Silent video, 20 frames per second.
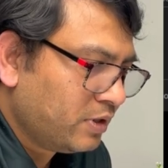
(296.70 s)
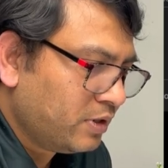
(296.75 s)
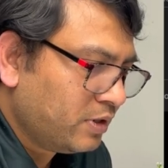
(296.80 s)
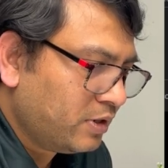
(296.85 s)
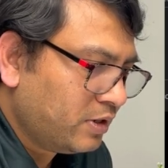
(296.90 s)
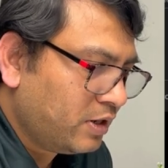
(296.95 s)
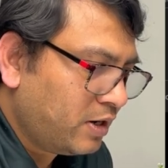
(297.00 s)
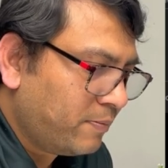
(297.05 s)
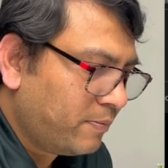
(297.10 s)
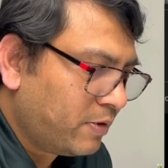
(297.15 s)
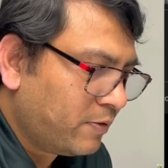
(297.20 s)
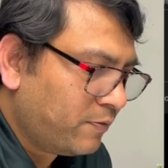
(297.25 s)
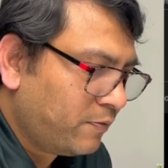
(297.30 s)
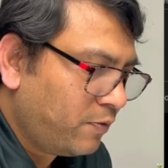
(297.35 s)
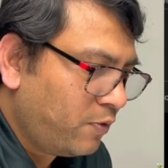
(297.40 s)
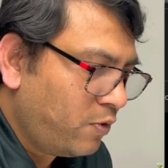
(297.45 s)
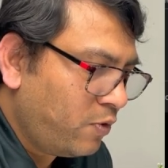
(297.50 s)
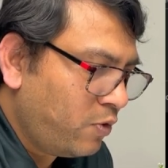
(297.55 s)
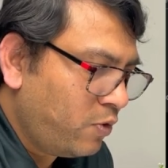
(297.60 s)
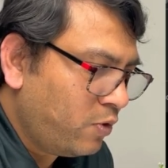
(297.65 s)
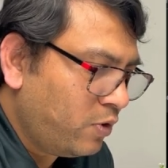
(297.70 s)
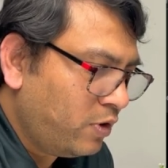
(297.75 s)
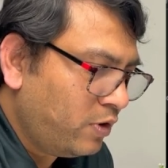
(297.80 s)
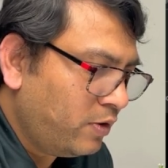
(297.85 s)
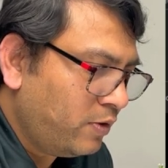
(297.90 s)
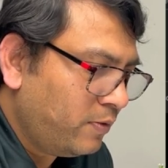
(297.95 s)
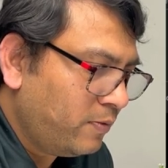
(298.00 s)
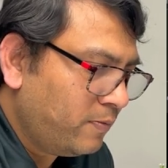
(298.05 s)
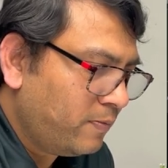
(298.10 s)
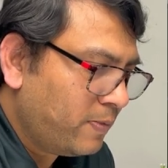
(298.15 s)
number 4
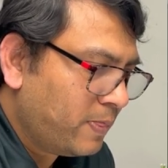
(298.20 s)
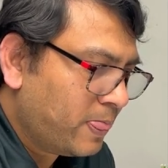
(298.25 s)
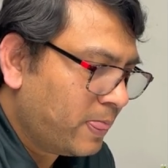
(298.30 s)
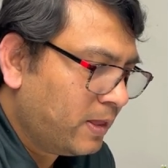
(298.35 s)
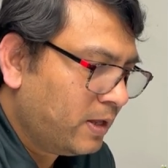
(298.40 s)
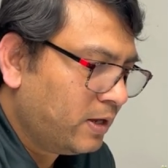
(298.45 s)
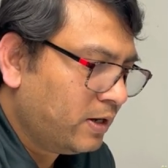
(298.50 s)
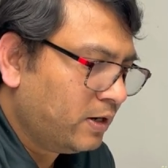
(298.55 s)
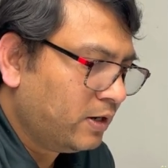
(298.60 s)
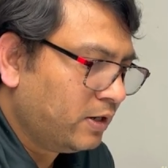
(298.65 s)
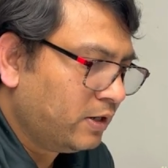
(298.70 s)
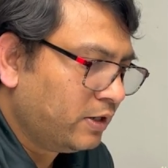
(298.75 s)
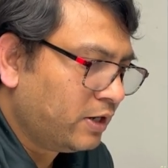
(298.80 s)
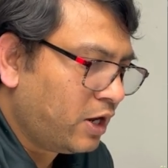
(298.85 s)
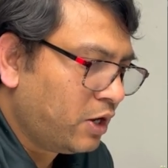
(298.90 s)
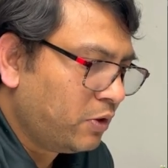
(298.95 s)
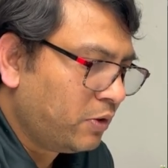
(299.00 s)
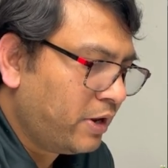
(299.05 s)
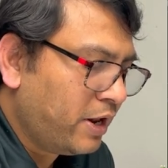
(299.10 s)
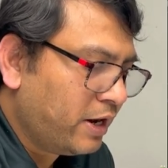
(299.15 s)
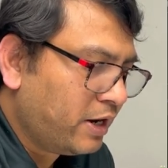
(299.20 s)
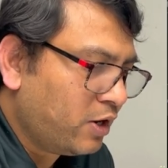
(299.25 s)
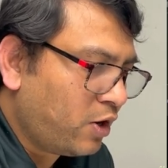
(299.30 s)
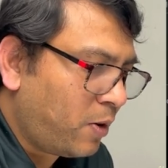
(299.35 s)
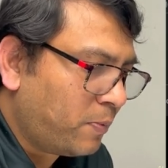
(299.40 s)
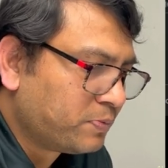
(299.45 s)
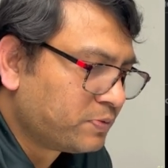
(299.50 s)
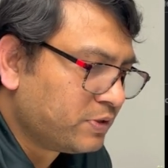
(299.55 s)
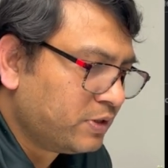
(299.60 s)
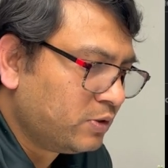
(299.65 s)
now you get an
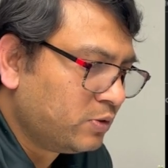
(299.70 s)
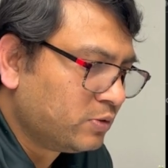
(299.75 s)
option to